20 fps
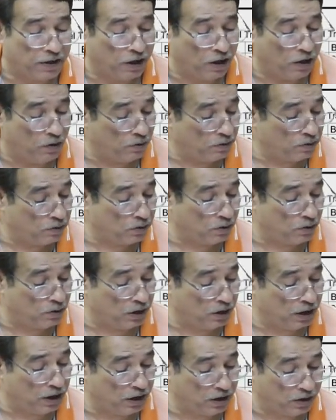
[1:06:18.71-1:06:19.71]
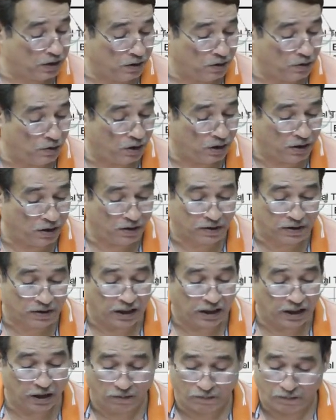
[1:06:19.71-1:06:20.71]
now so that you
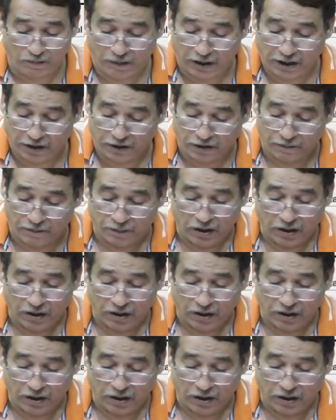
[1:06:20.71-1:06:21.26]
understand better.